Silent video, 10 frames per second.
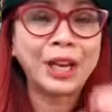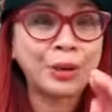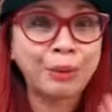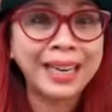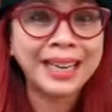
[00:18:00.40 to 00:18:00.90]

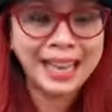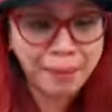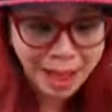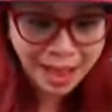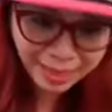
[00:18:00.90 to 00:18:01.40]
great and
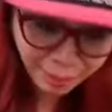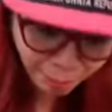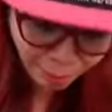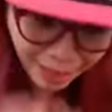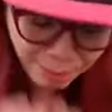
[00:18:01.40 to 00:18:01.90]
I'm at the
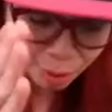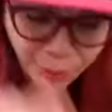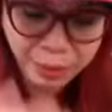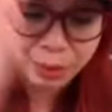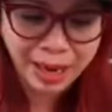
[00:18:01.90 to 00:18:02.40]
right
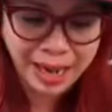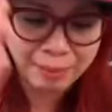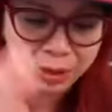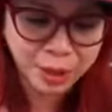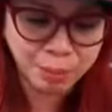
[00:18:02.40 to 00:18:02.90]
moment where
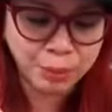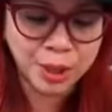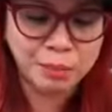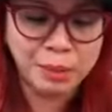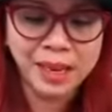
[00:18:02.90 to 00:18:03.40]
I'm
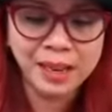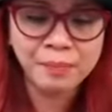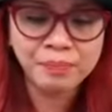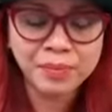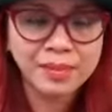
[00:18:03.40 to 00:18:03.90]
supposed to be,
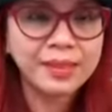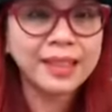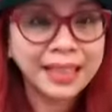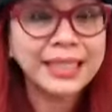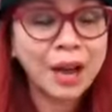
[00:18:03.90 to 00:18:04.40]

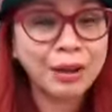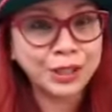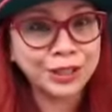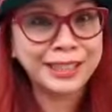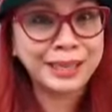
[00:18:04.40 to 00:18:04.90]
then that's how I
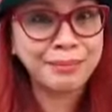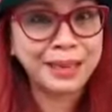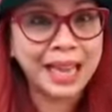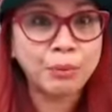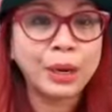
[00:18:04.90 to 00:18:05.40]
should see
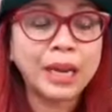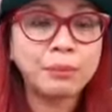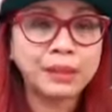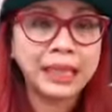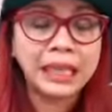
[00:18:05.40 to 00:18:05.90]
me. And when I
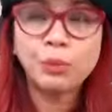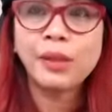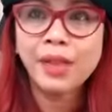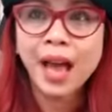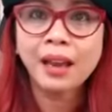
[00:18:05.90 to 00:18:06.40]
lead
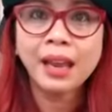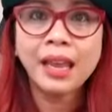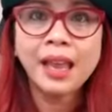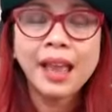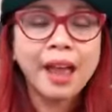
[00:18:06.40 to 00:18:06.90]
with that,
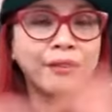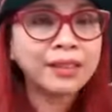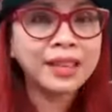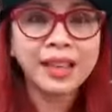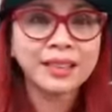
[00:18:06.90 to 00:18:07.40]

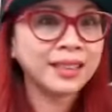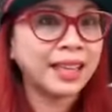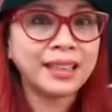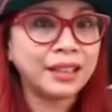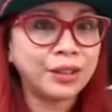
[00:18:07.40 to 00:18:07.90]
everything else
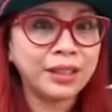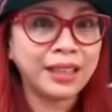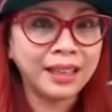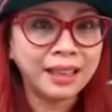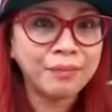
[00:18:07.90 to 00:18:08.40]
like
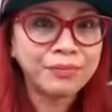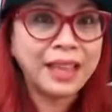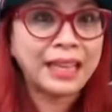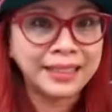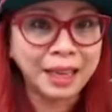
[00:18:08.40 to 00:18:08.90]
literally
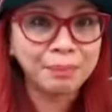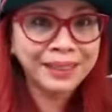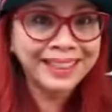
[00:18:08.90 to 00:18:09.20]
lines up.